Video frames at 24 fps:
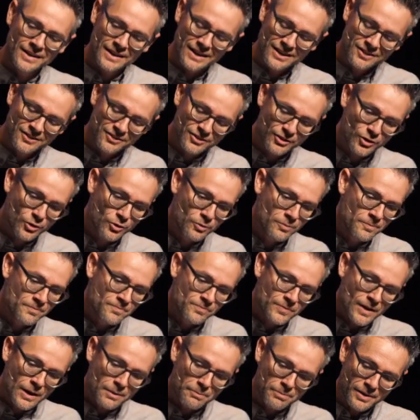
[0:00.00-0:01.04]
And so
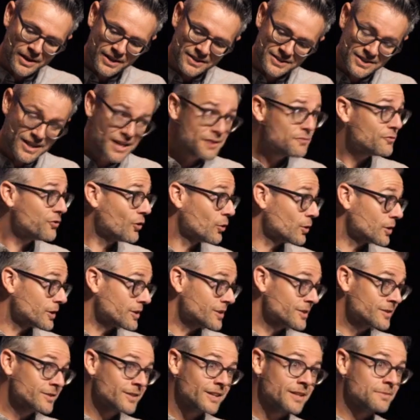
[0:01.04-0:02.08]
by day
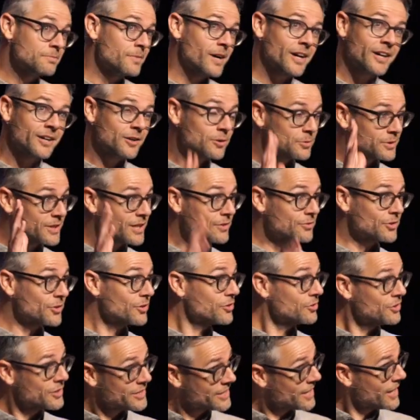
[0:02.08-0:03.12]
4 and mile
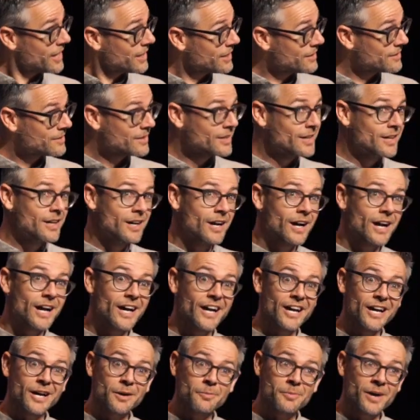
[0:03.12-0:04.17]
38,
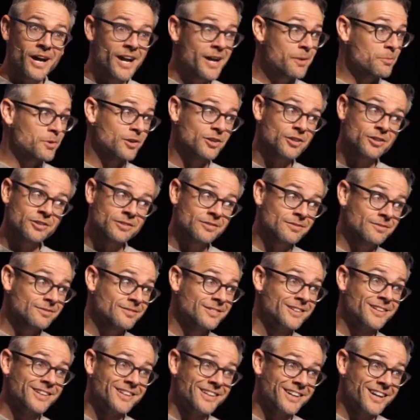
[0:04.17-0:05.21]
I'm hurting.
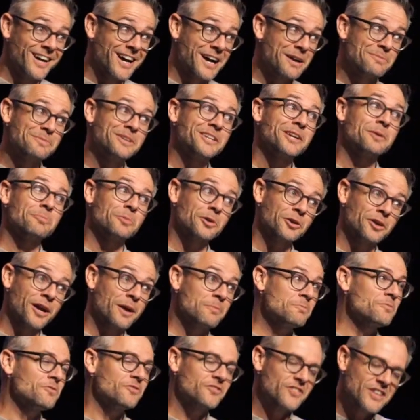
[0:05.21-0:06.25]

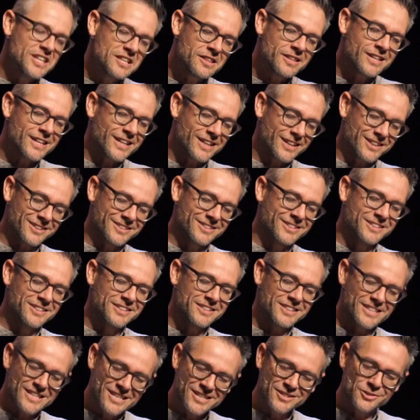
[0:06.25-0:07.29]
I'm feeling
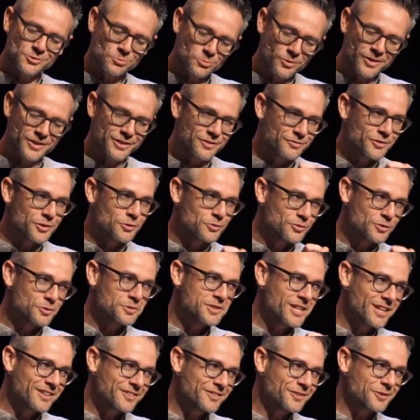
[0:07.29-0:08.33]
each one of those
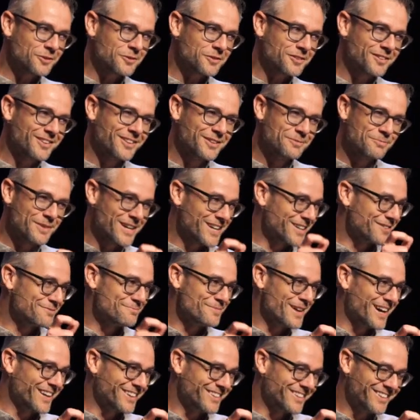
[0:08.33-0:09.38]
utensils made of
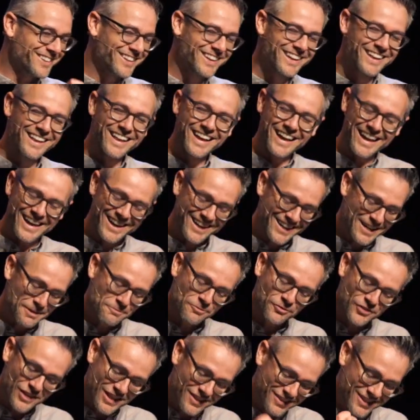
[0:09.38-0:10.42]
metal, and I'm
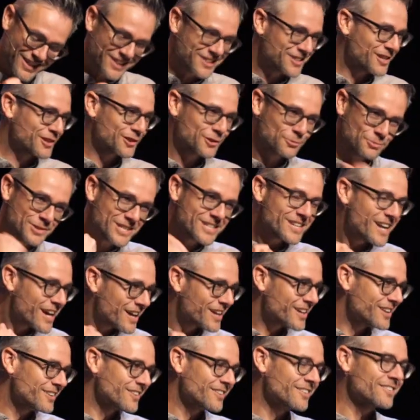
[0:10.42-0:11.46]
feeling the 3
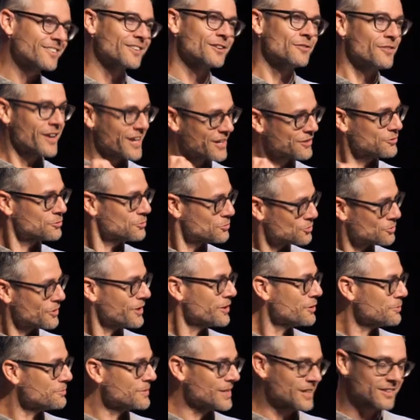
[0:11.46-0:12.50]
days of extra
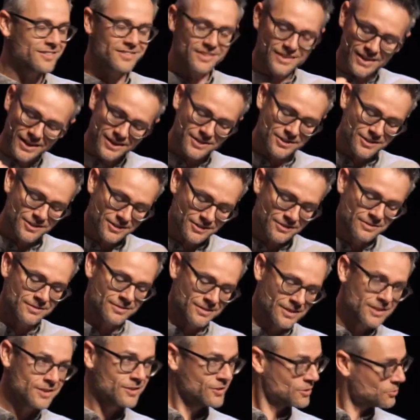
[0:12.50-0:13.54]
trail mix that I don't
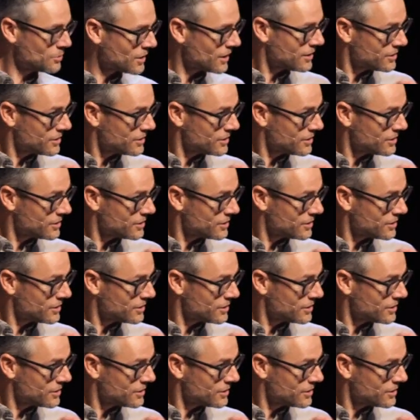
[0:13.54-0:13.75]
need.